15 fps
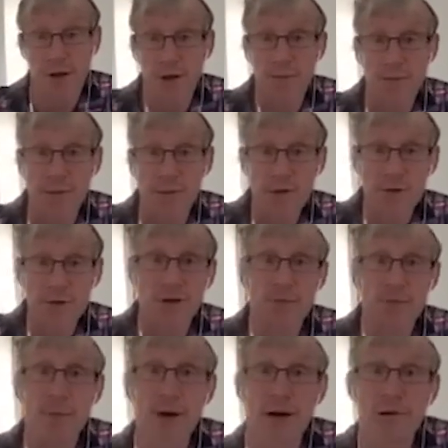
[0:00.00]
things that are
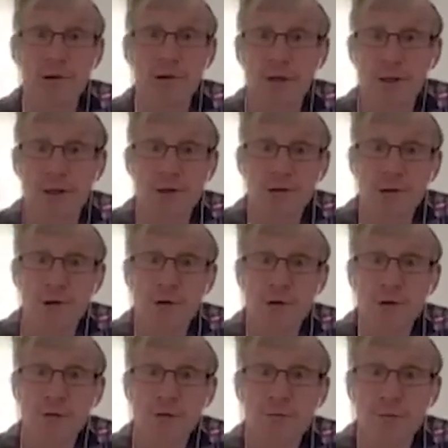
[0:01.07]
migrating
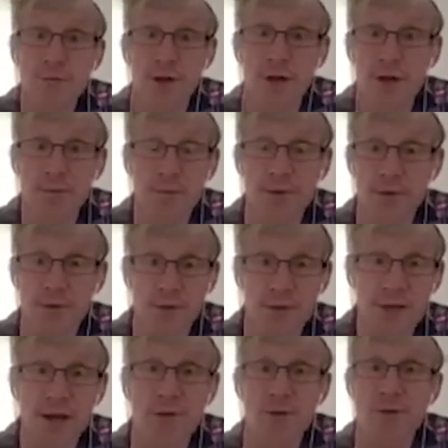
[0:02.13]
across the
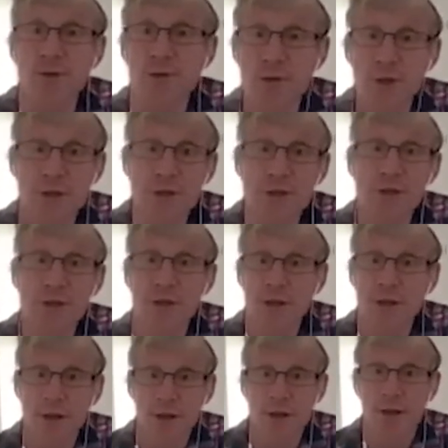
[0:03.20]
towns and cities.
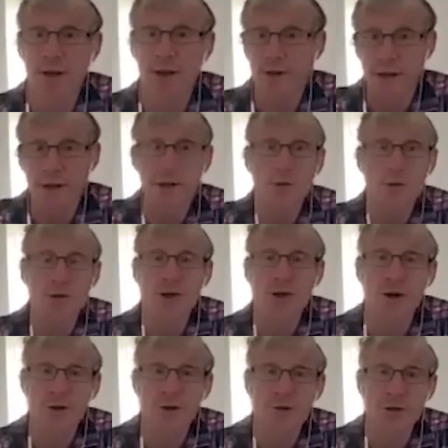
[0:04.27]
They're using
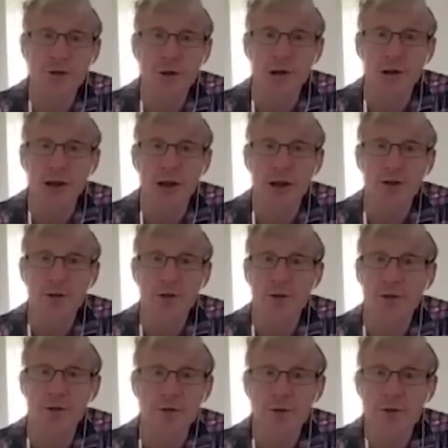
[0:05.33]
artificial lights
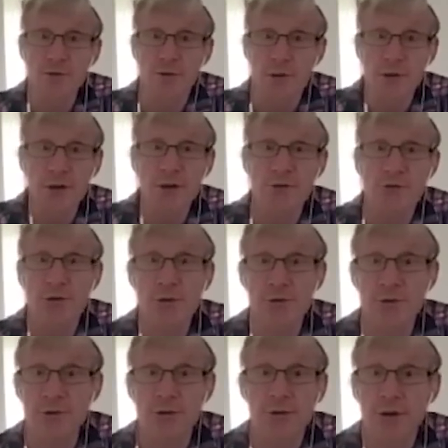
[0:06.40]
on sort of cathedrals
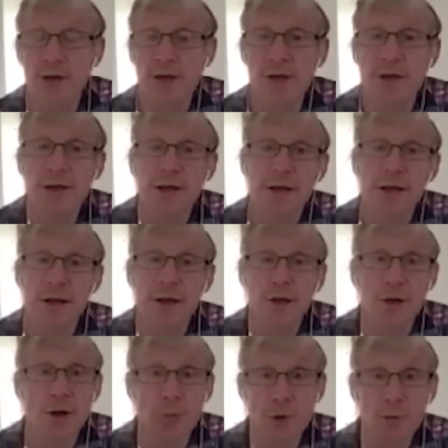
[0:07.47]
and
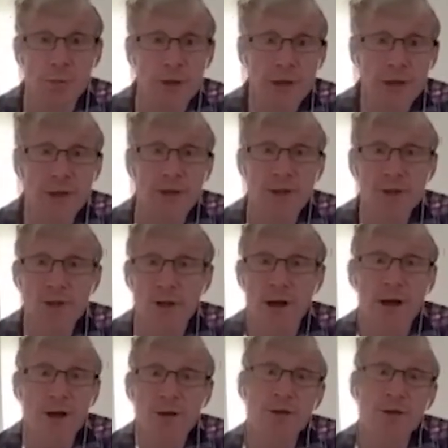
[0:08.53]
urban buildings to
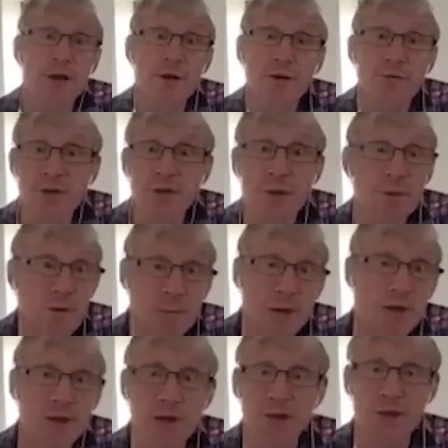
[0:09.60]
hunt. So for some
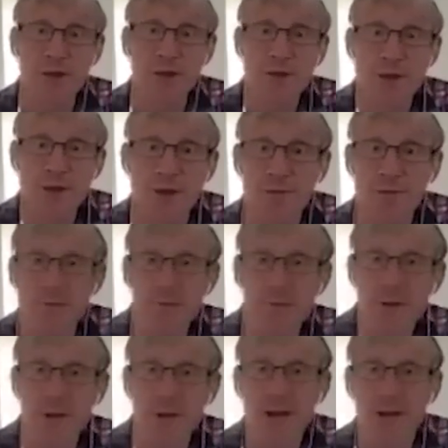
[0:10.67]
species, it's
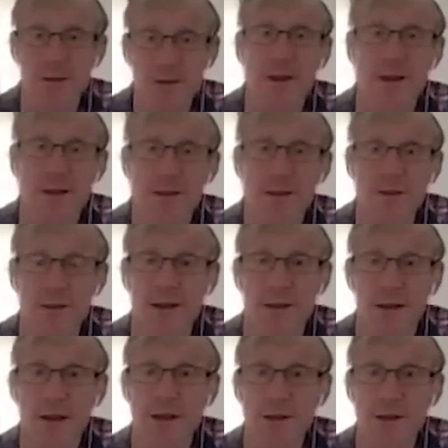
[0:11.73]
they're
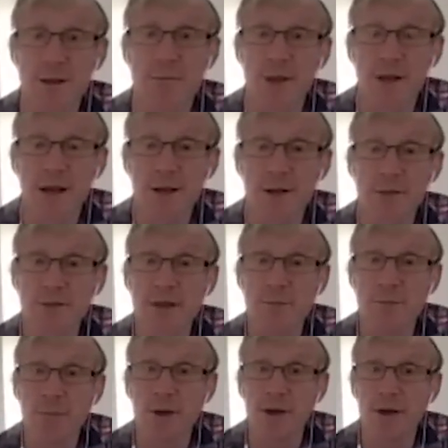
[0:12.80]
getting something out of it.
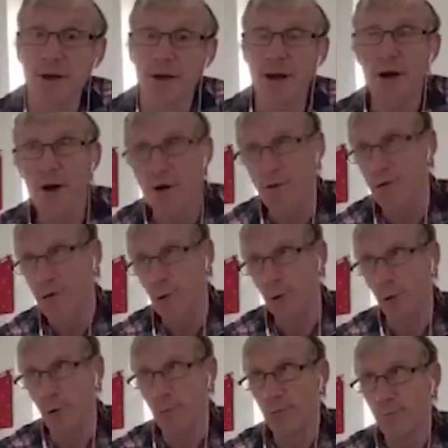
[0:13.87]
But
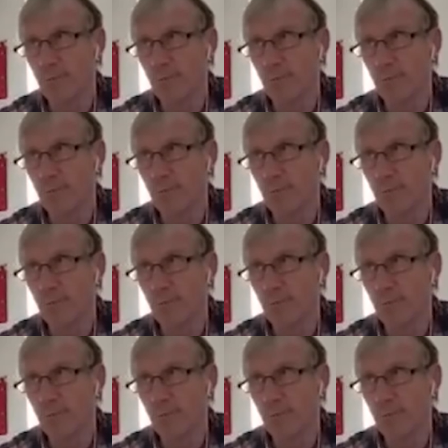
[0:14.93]
overall,